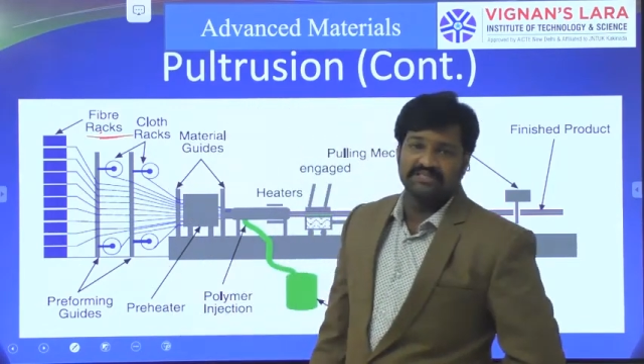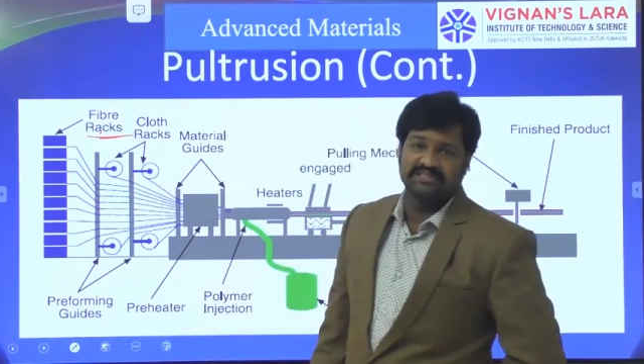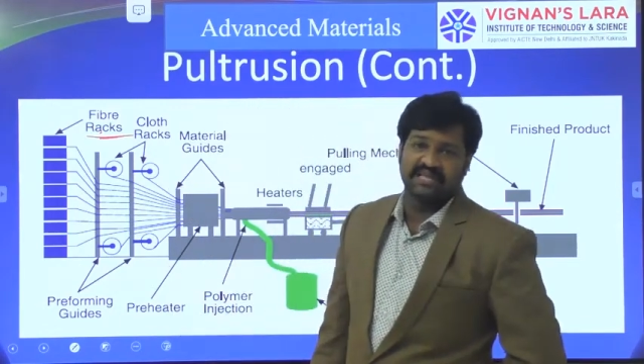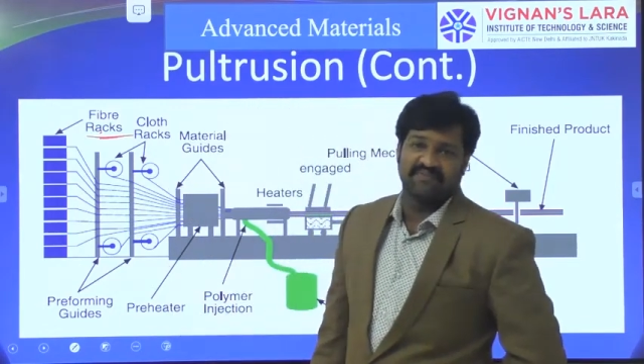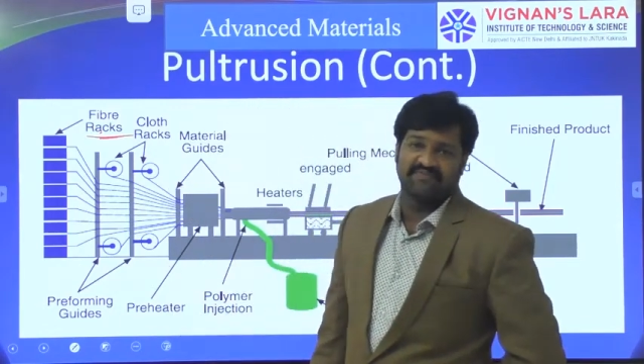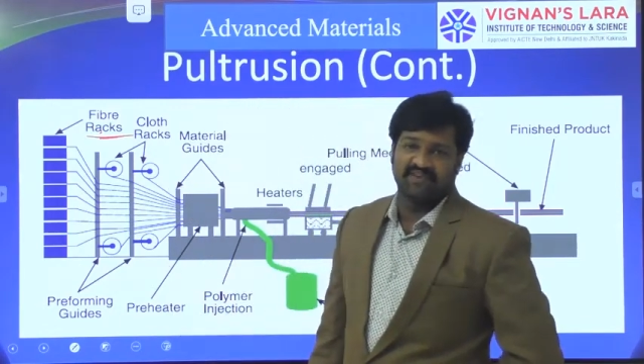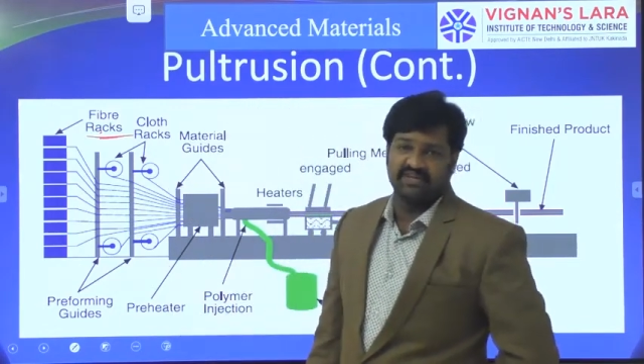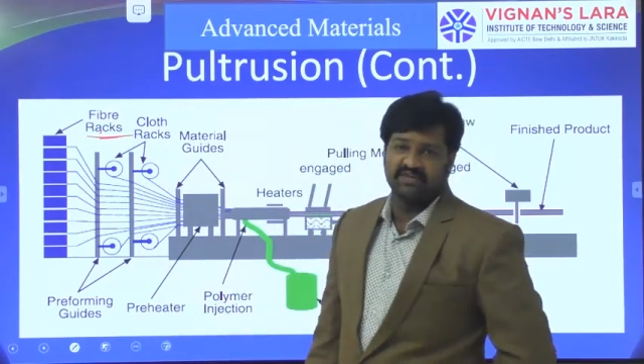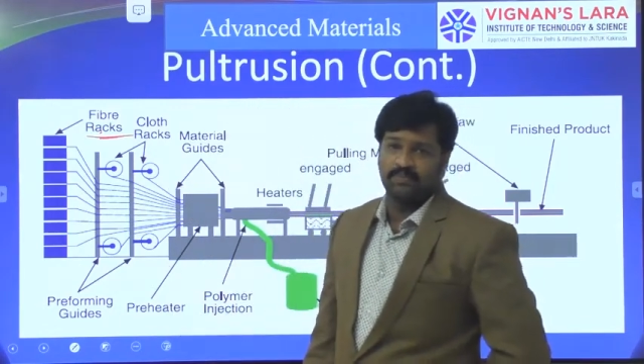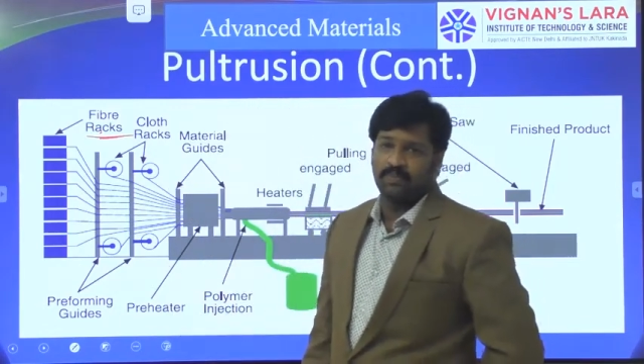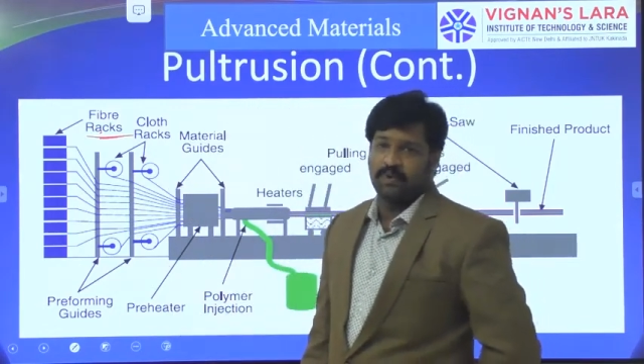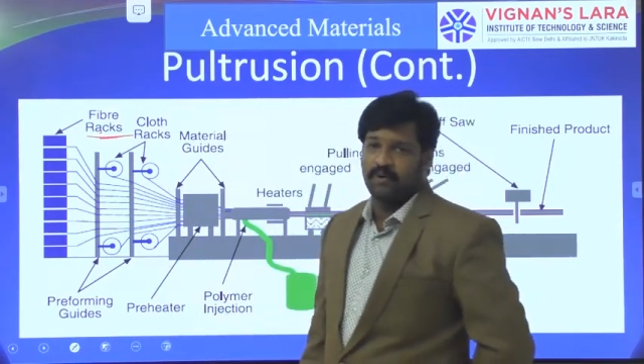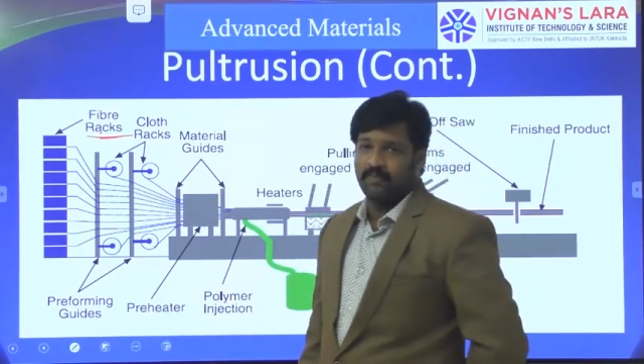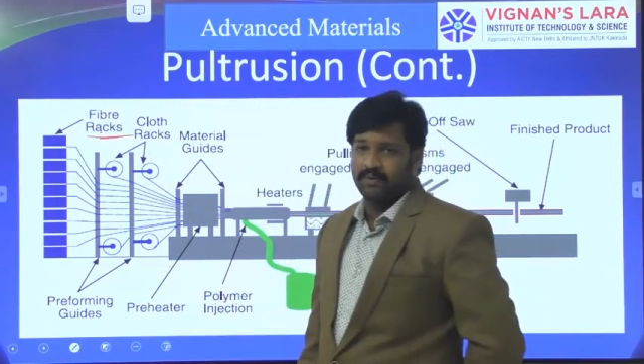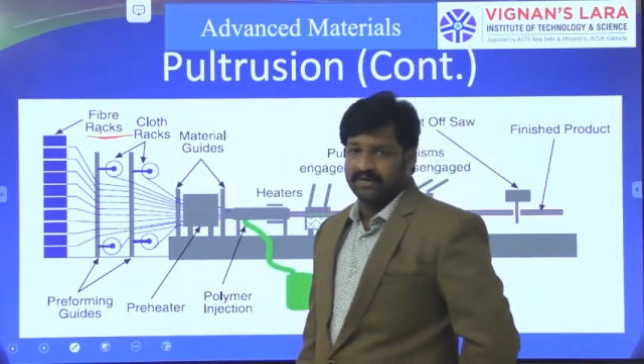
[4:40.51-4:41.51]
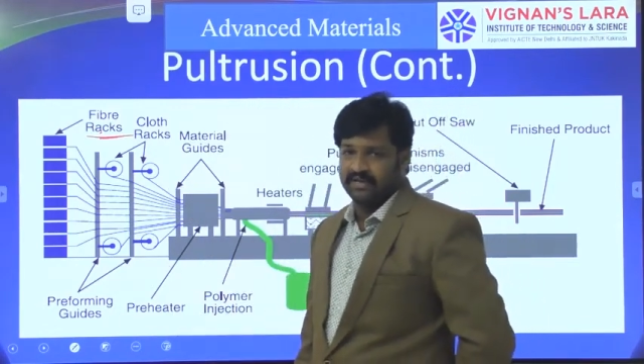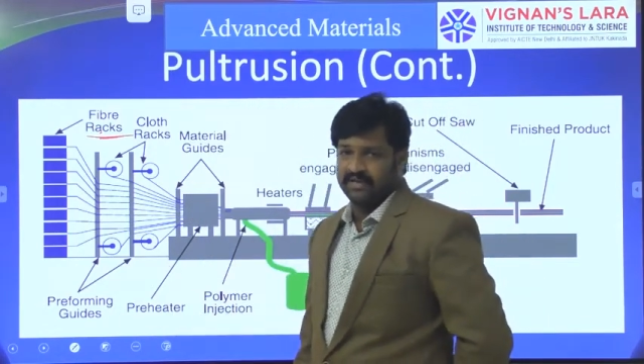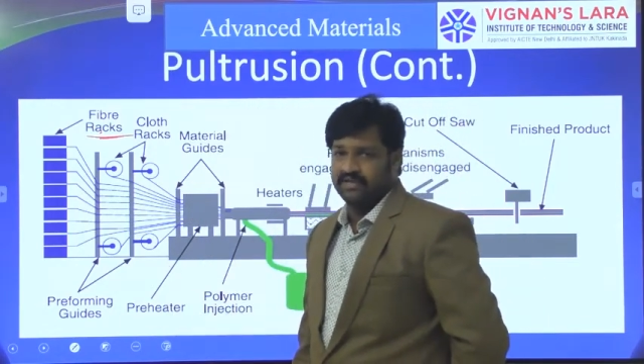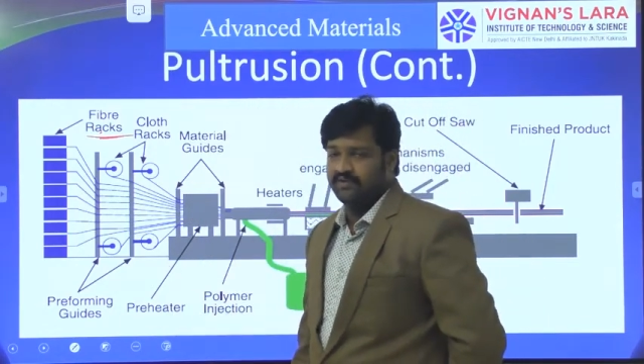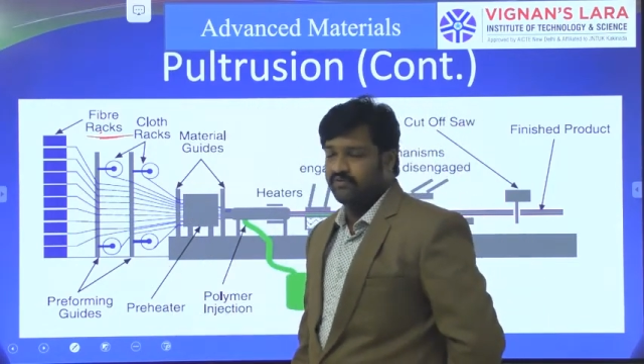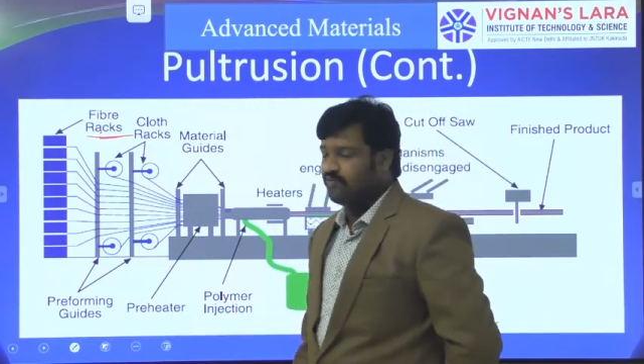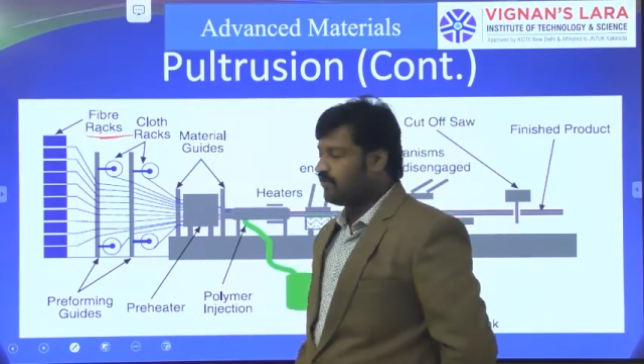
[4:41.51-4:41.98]
surface
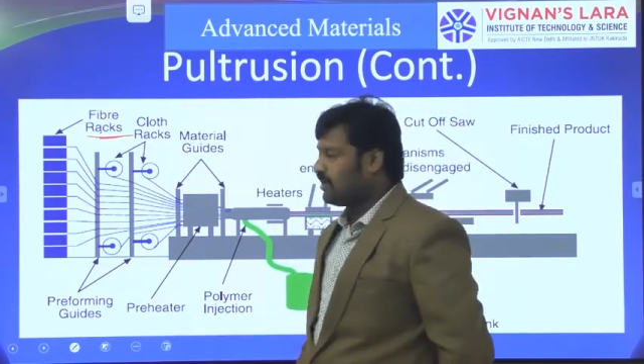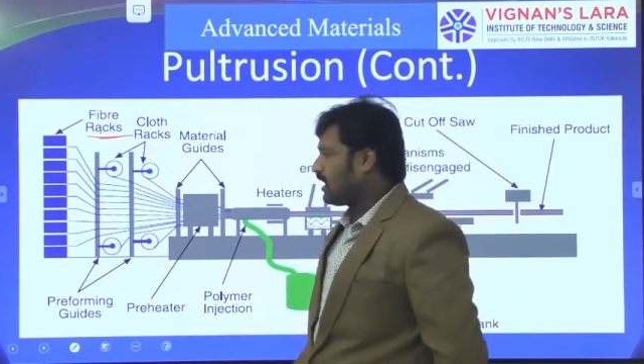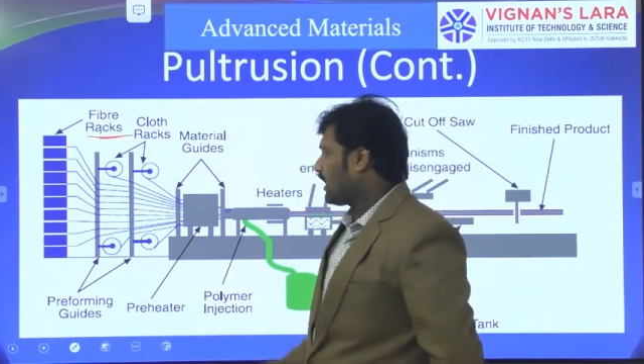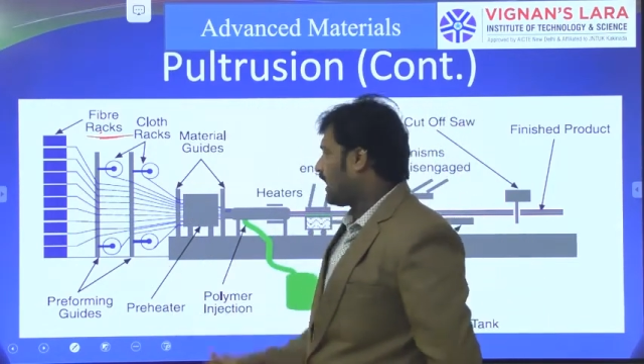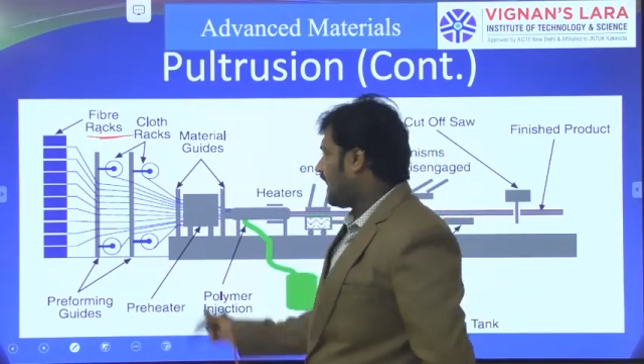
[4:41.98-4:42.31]
property, we are